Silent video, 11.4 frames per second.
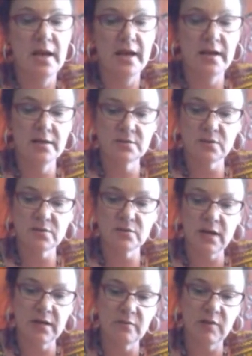And it's also
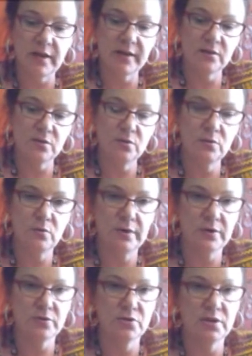kind of like new
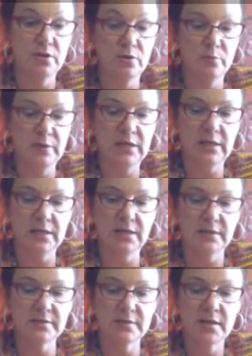energy, new
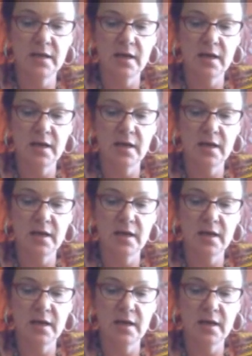beginnings.